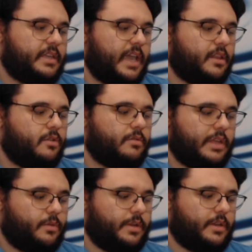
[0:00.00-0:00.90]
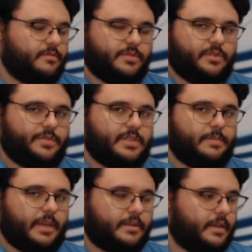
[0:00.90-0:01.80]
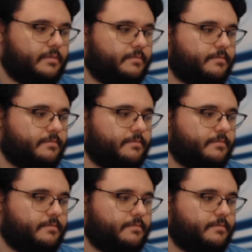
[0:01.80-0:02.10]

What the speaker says: yellow liquid, observes Samantha.